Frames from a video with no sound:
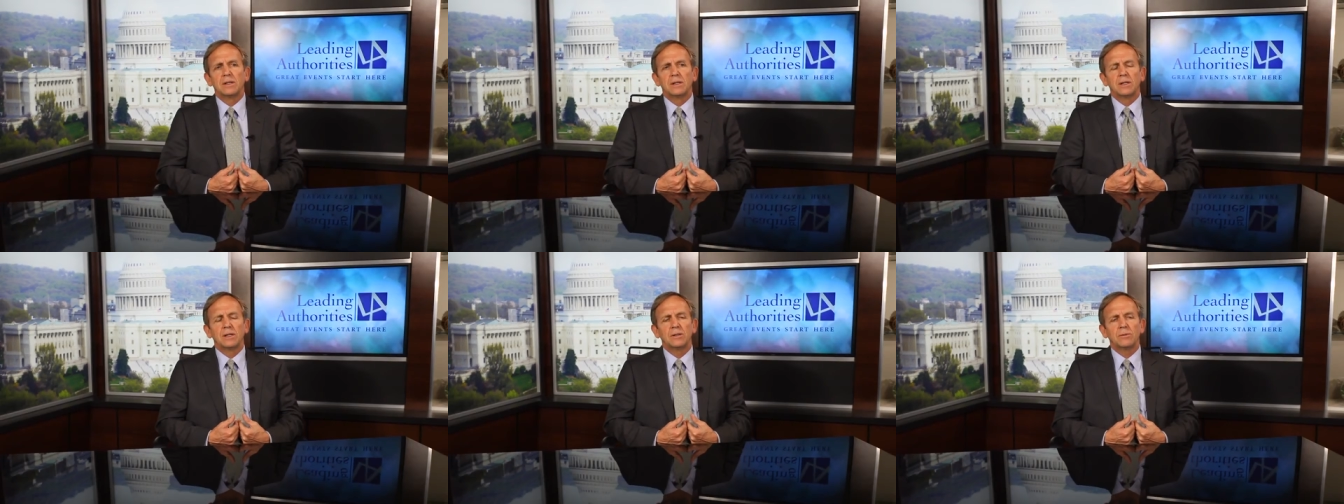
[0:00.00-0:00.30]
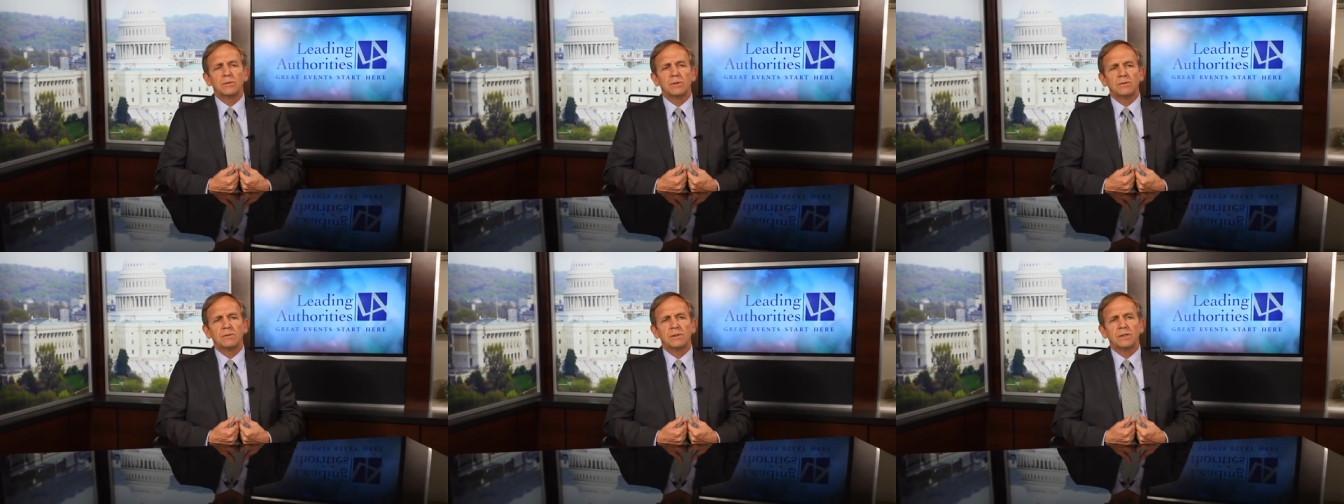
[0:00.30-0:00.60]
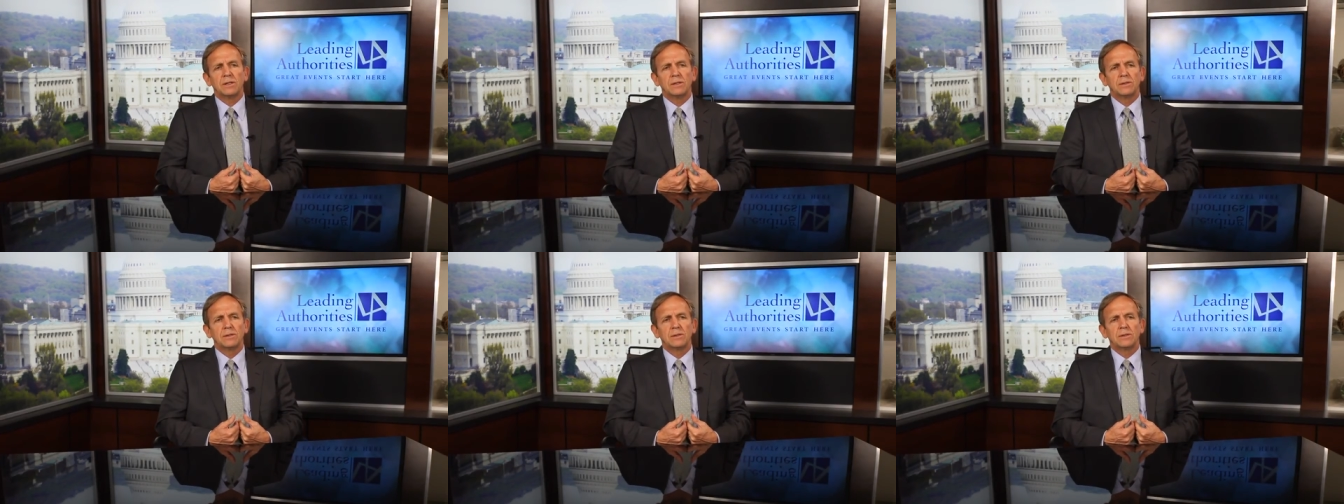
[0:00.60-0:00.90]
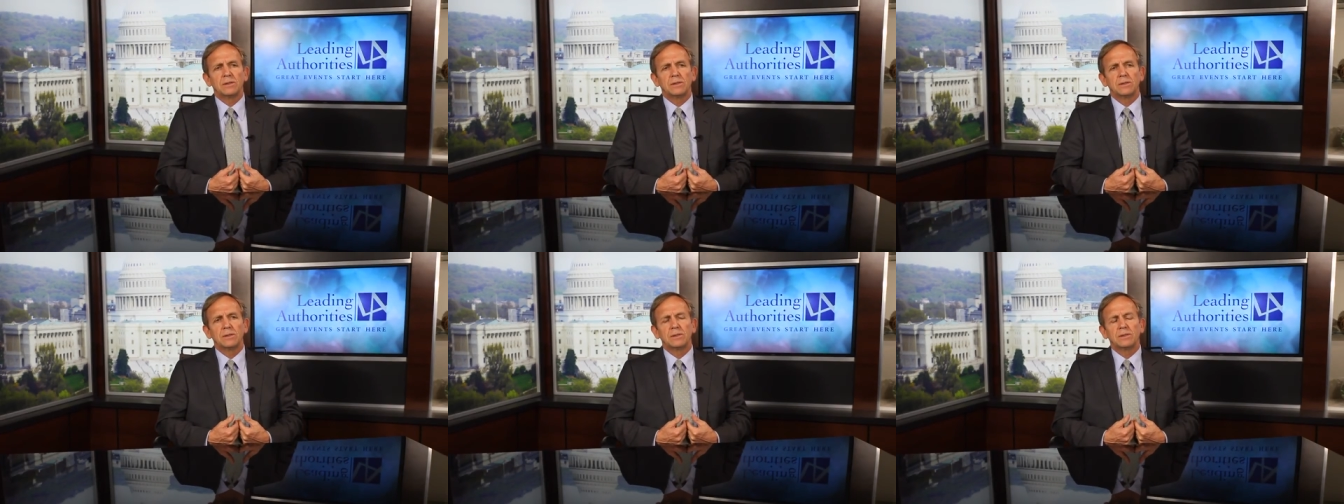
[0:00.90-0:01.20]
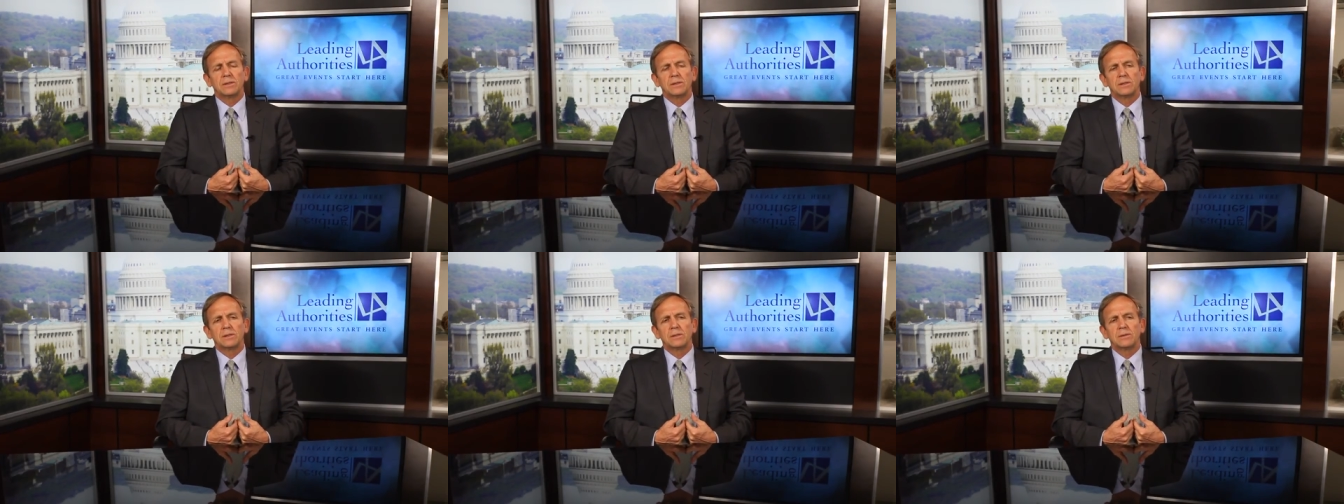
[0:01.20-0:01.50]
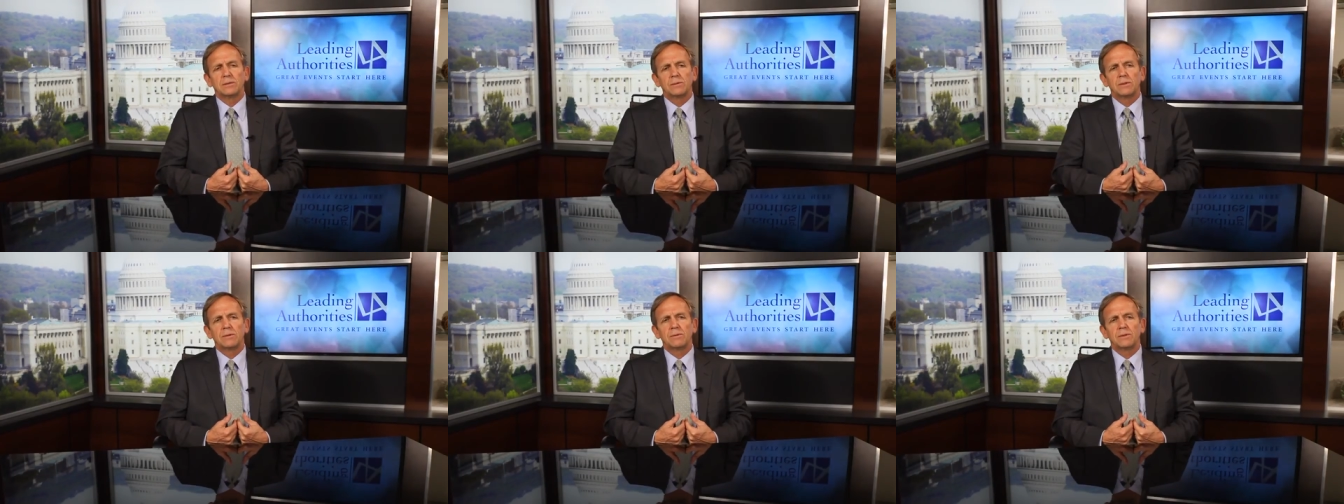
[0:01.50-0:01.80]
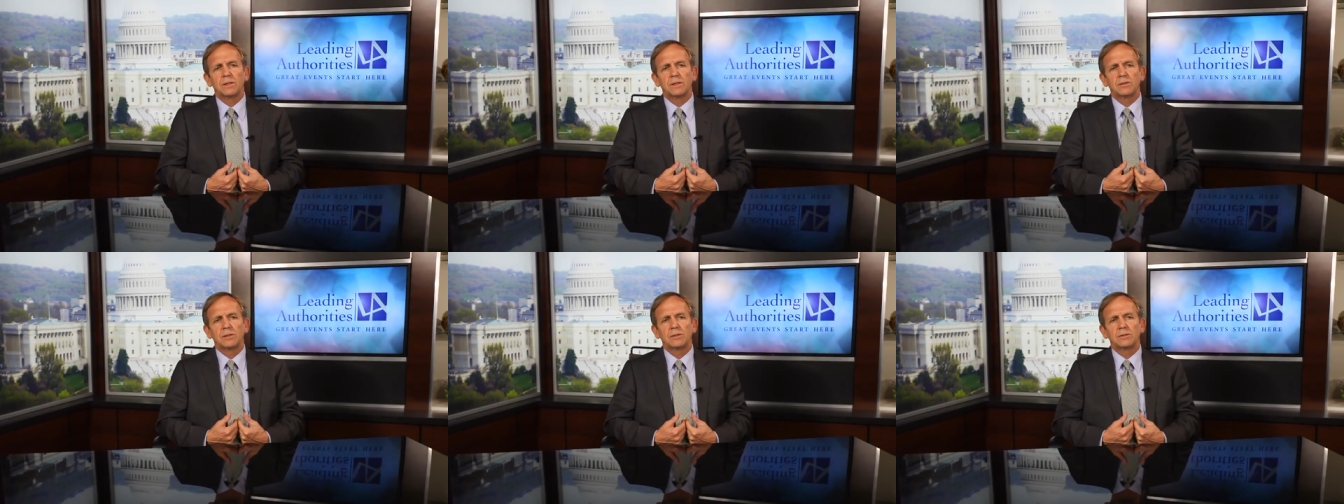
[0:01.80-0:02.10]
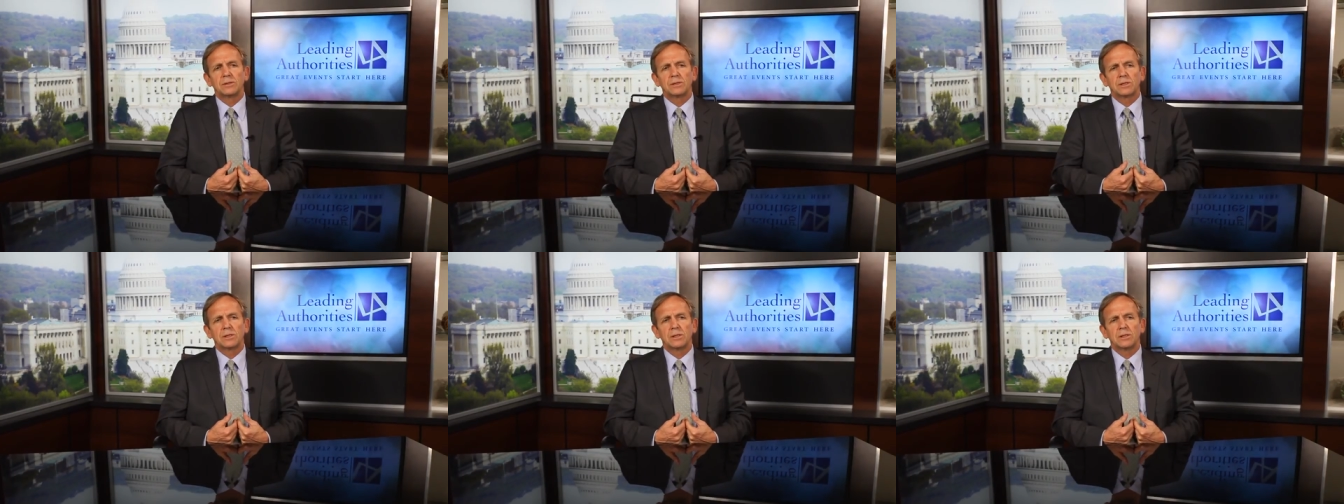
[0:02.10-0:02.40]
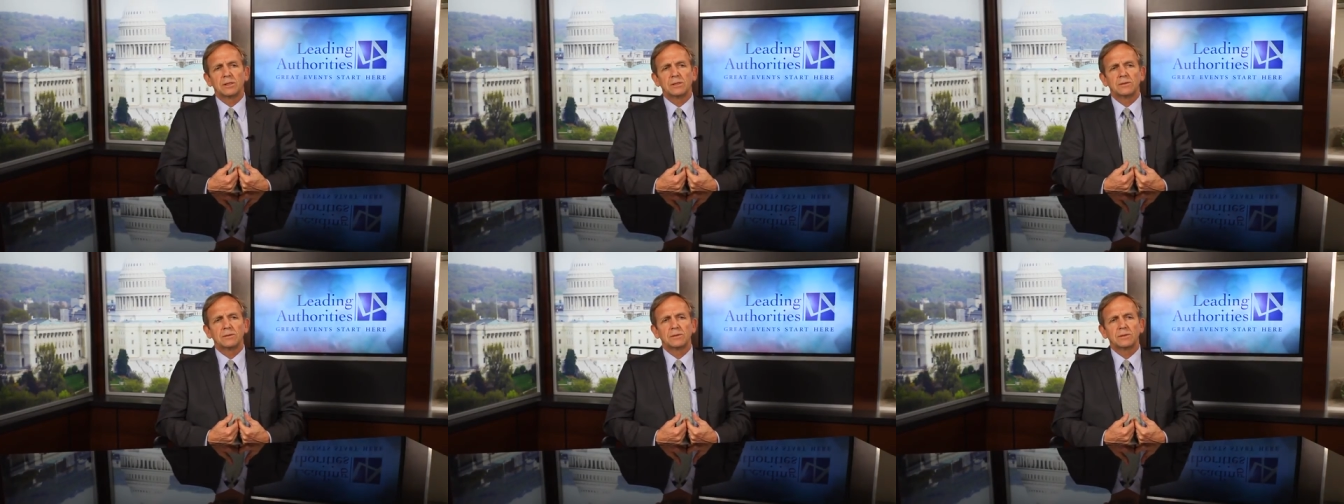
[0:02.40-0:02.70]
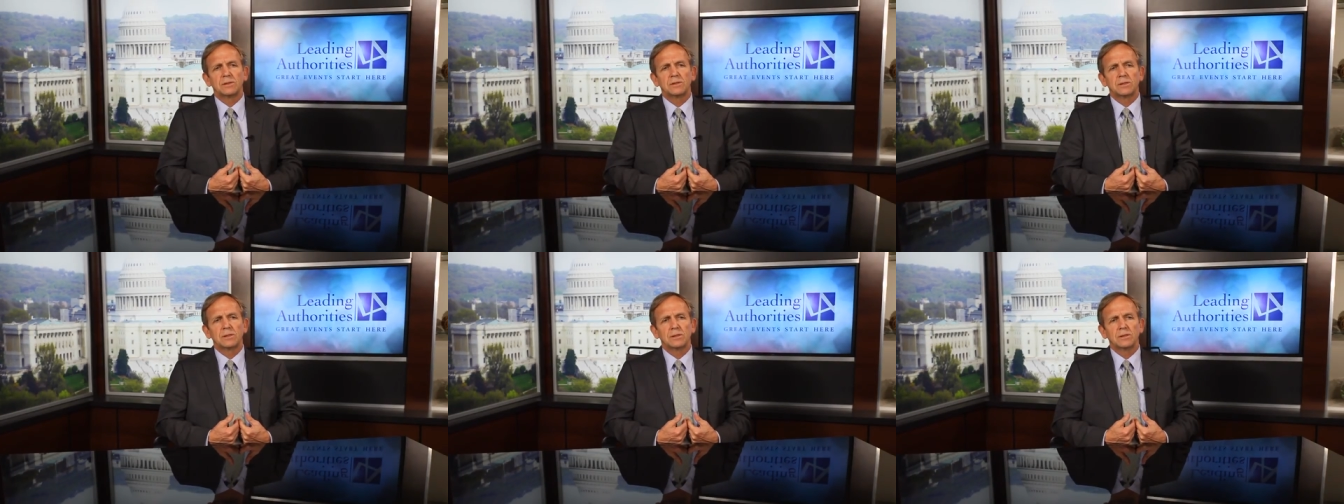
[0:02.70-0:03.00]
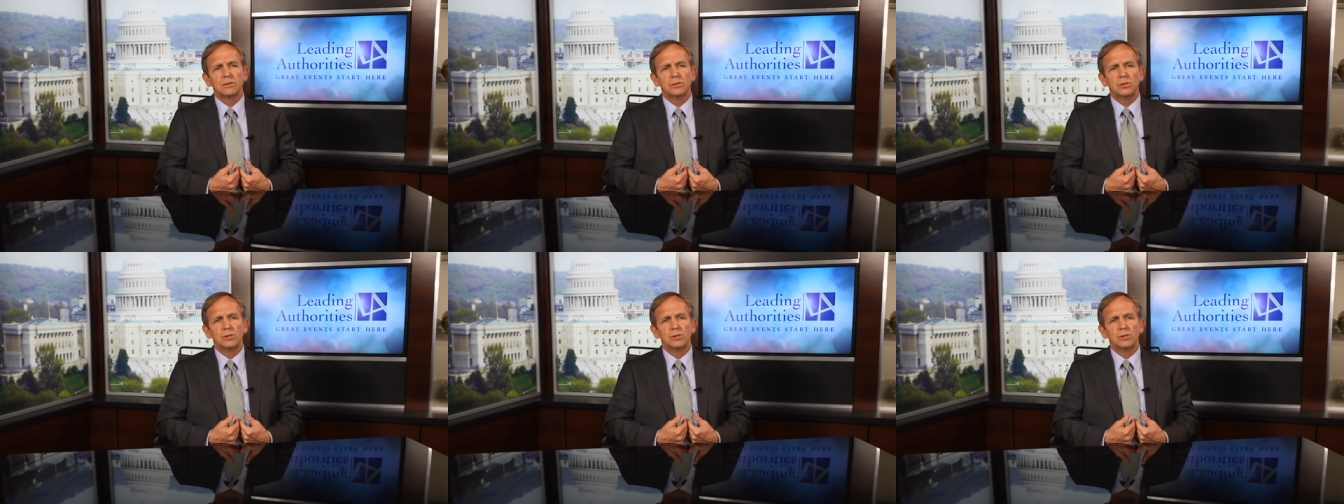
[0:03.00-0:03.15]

And we found uh, we found ourselves